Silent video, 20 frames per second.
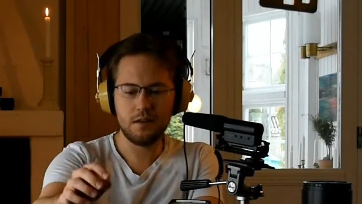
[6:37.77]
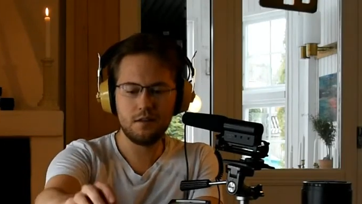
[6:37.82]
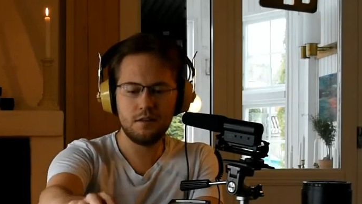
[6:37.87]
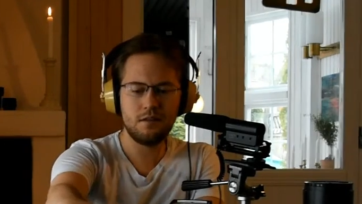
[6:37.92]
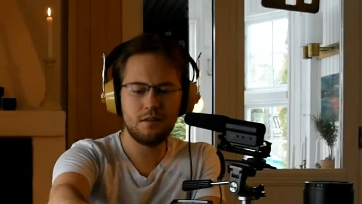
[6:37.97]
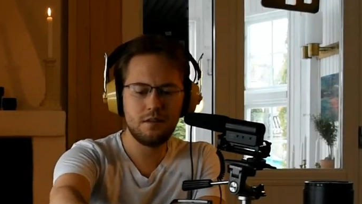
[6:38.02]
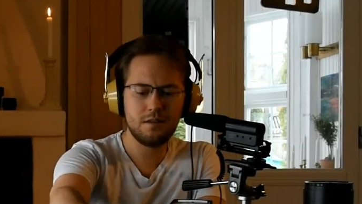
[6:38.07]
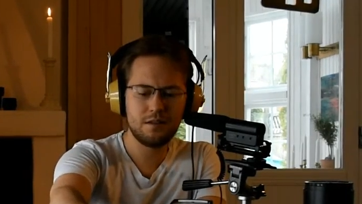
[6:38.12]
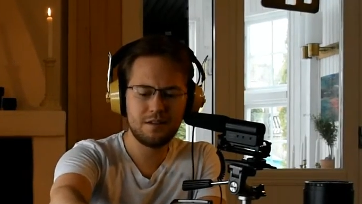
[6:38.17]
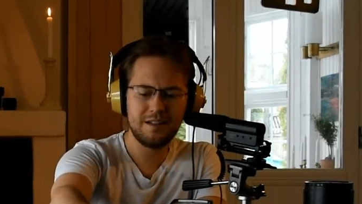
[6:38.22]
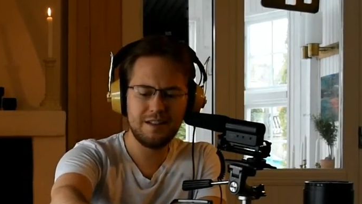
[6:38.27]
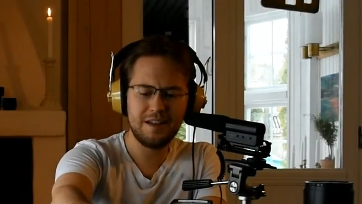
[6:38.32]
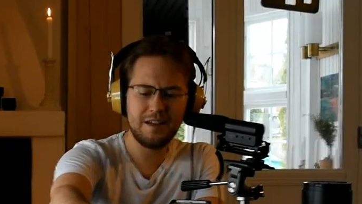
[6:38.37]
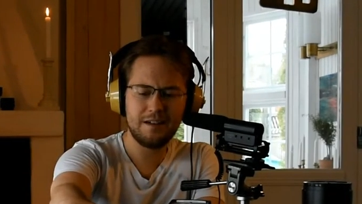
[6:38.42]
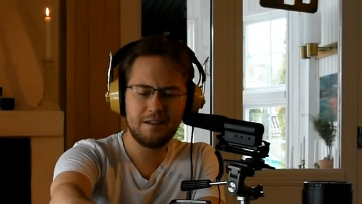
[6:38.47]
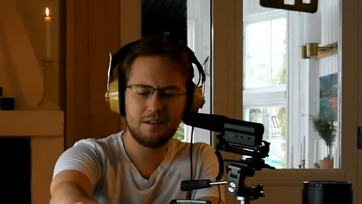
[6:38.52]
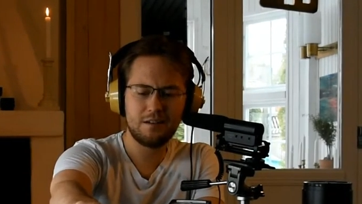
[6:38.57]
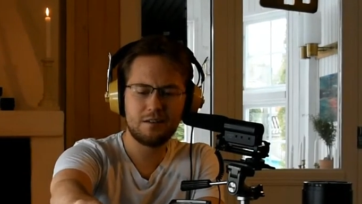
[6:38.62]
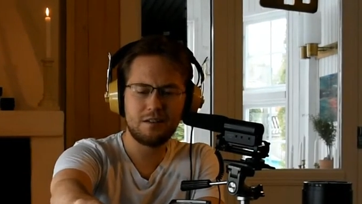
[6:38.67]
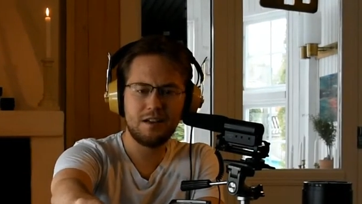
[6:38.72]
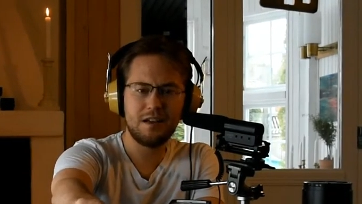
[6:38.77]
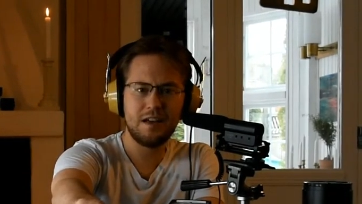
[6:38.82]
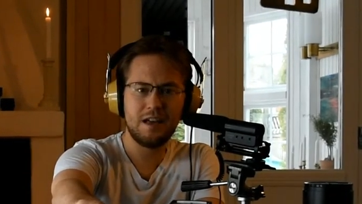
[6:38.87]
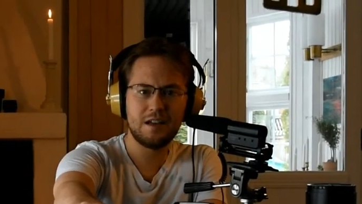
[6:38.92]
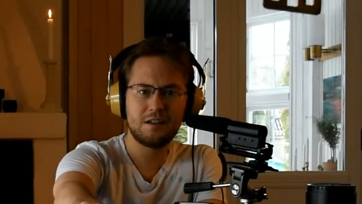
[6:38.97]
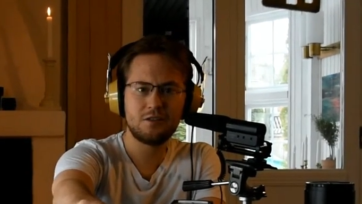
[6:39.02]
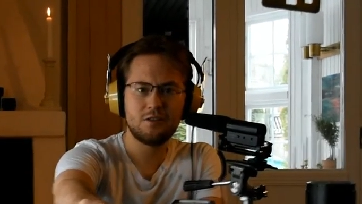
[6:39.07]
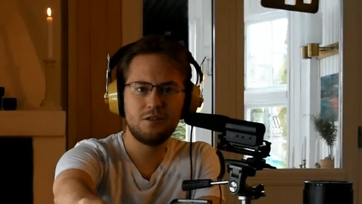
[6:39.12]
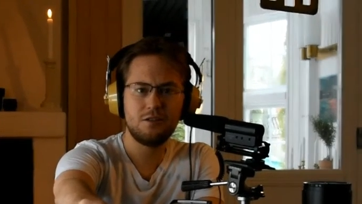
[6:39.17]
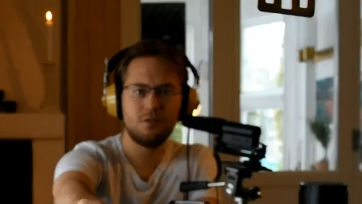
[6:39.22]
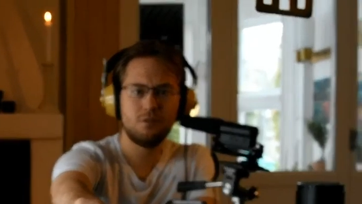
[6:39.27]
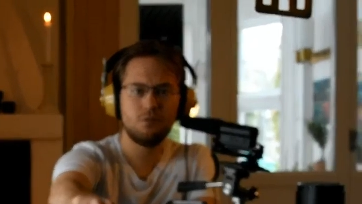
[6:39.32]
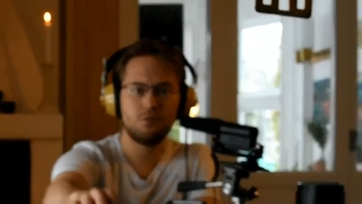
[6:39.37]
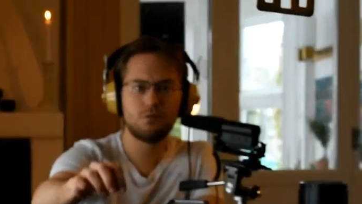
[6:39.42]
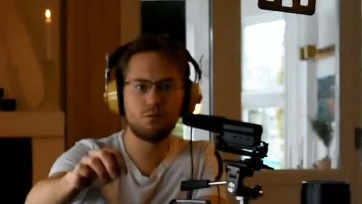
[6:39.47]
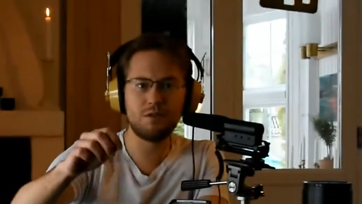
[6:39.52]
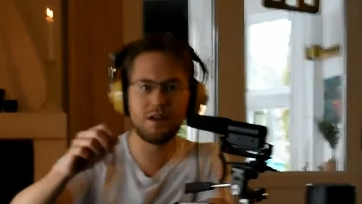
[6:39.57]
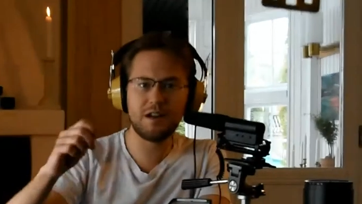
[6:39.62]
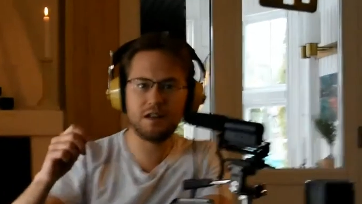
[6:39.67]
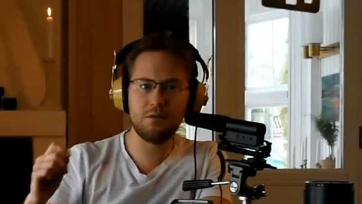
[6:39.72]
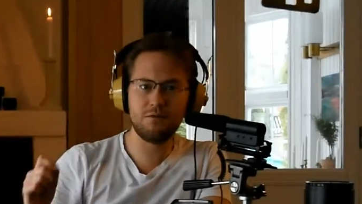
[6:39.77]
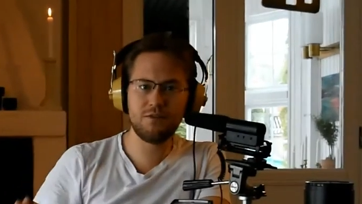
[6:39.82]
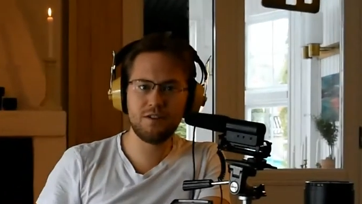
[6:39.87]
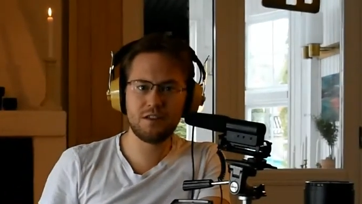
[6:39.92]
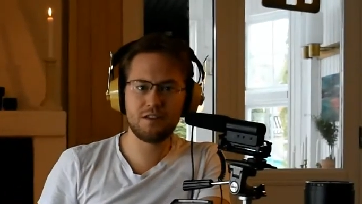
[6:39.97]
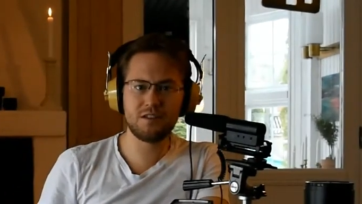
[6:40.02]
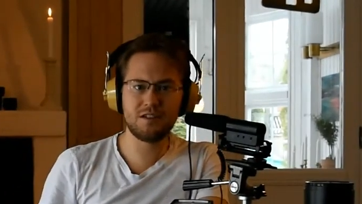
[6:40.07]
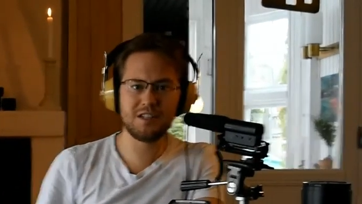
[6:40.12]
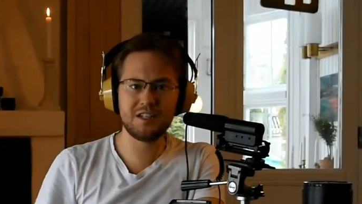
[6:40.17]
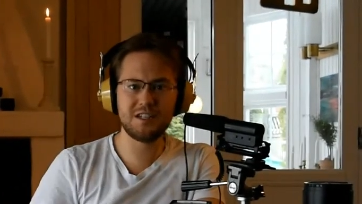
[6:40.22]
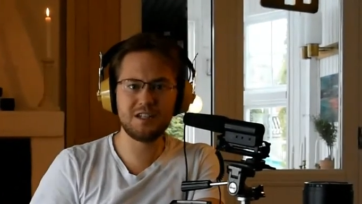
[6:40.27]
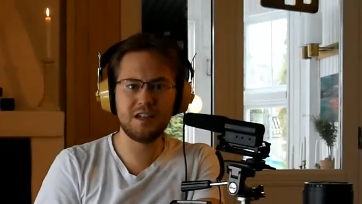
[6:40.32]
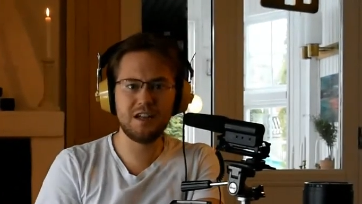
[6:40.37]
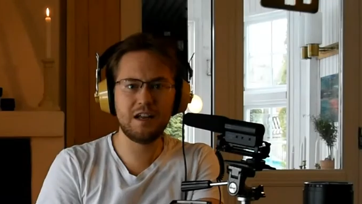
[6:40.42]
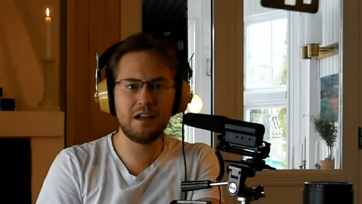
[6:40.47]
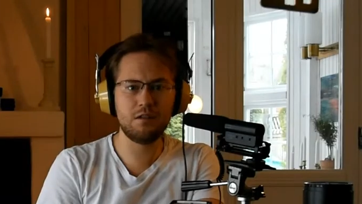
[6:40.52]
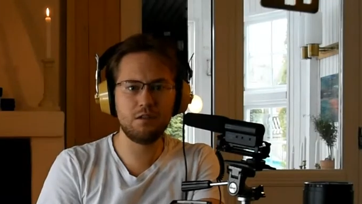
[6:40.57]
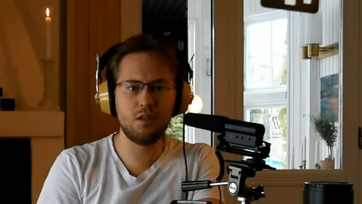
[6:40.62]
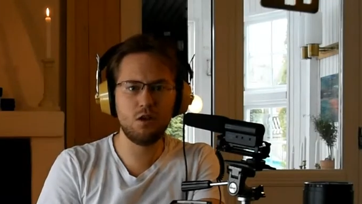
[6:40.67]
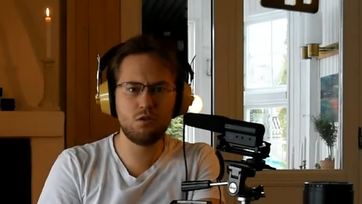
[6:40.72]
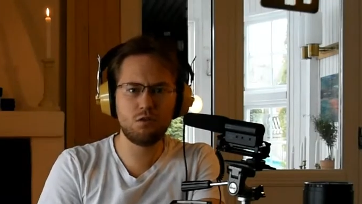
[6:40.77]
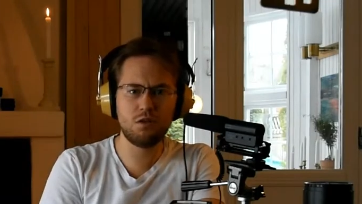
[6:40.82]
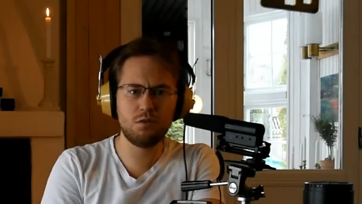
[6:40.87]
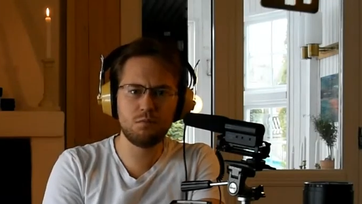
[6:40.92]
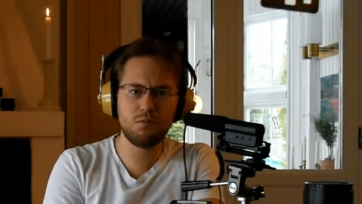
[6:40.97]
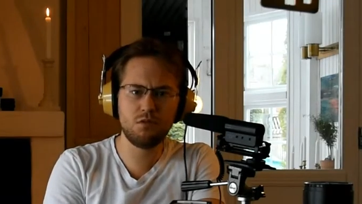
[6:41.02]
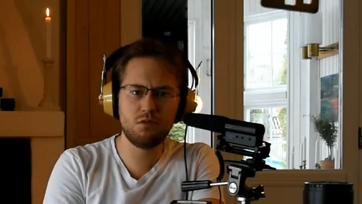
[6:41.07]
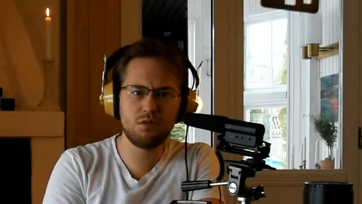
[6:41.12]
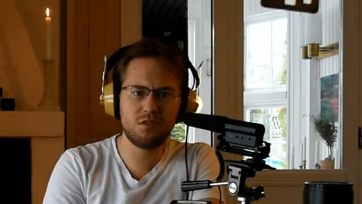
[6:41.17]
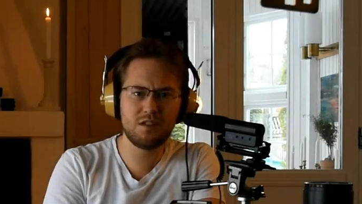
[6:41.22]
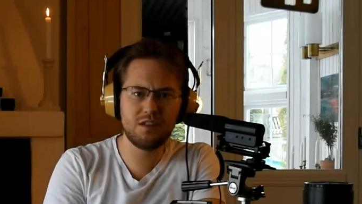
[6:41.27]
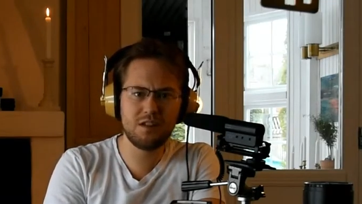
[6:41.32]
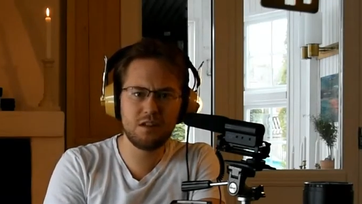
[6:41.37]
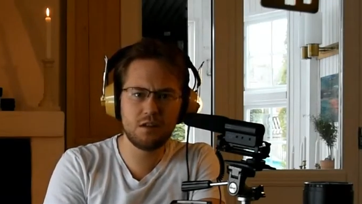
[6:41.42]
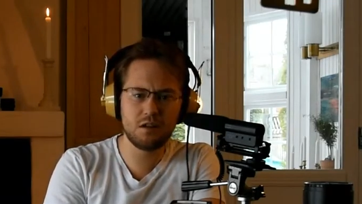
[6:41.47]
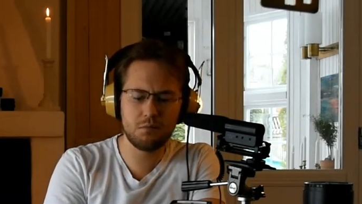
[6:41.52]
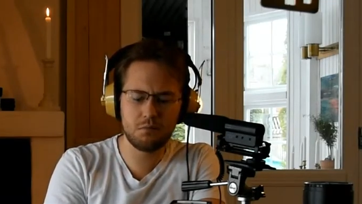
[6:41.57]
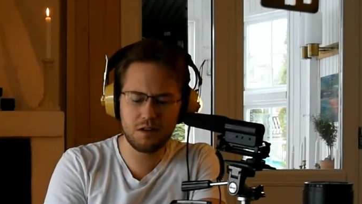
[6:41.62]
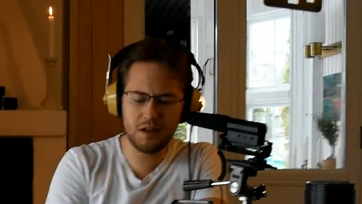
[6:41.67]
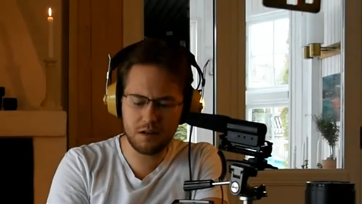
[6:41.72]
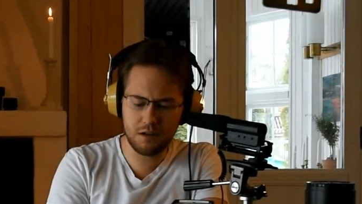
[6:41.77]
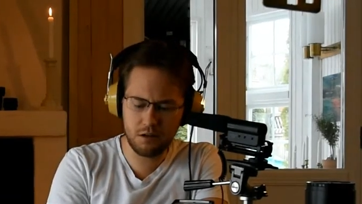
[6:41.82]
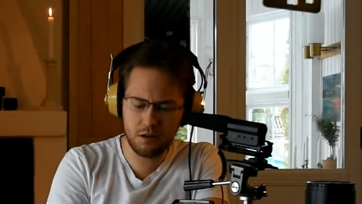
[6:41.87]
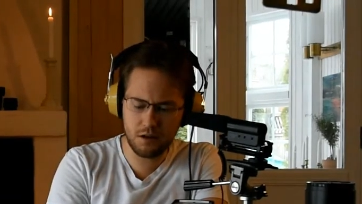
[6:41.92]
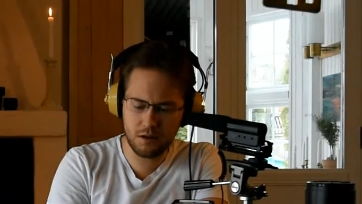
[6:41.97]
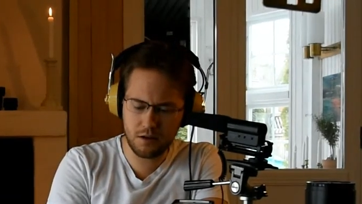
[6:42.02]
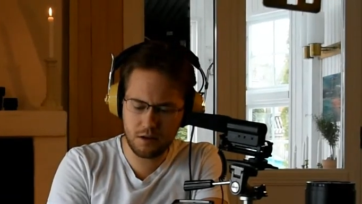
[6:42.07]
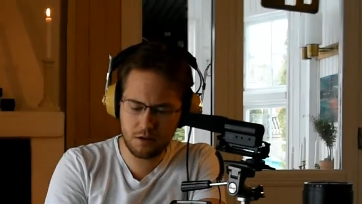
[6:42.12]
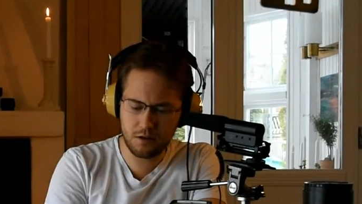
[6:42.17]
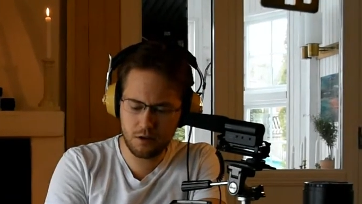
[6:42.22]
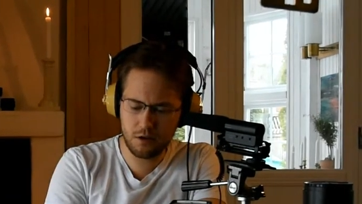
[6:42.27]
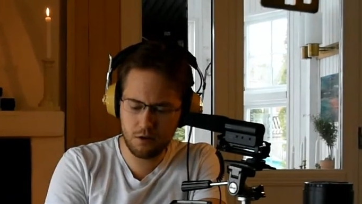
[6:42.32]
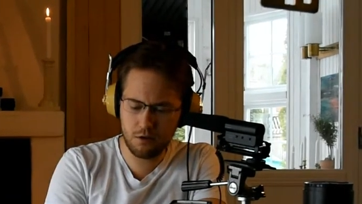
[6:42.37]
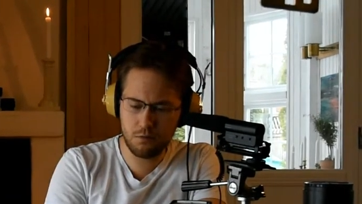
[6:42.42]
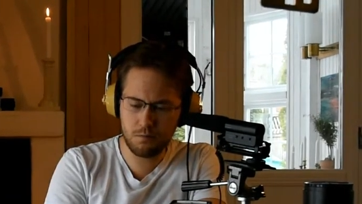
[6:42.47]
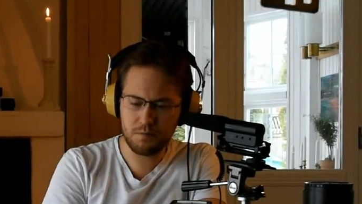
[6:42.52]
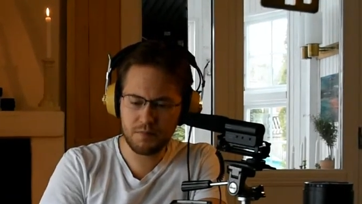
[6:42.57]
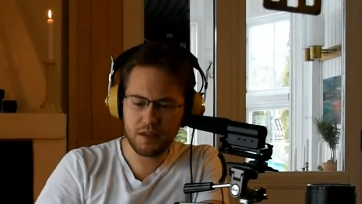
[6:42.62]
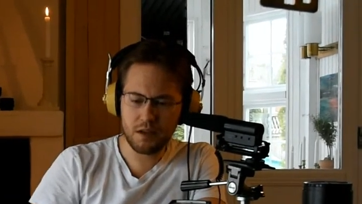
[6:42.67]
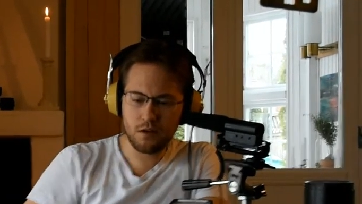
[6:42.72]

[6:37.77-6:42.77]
This lens I actually used when I visited a local museum not long ago,